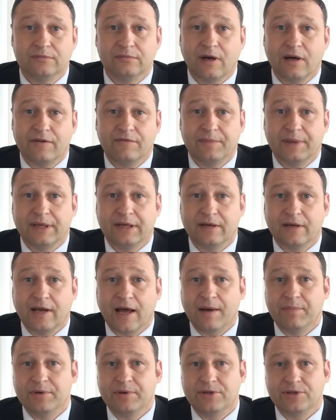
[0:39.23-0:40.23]
I've been an
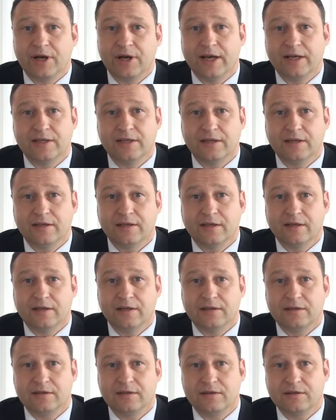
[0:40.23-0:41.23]
arbitrator in
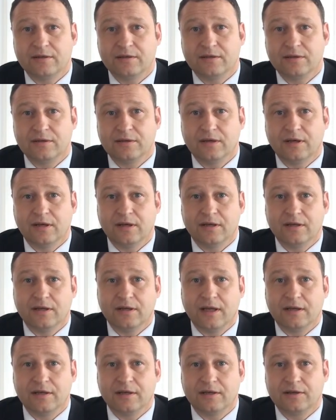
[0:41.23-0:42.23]
the
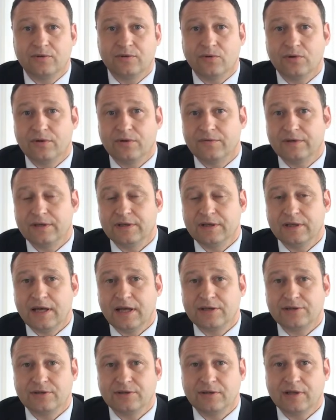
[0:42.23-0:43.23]
London Court of
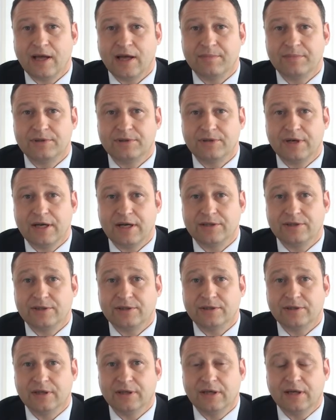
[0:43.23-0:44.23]
International
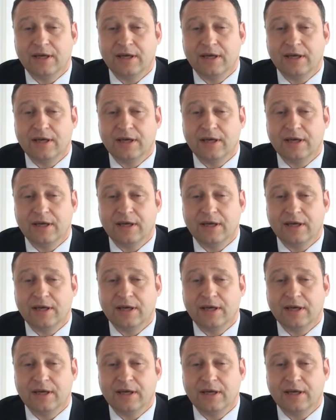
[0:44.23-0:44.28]
Arbitration,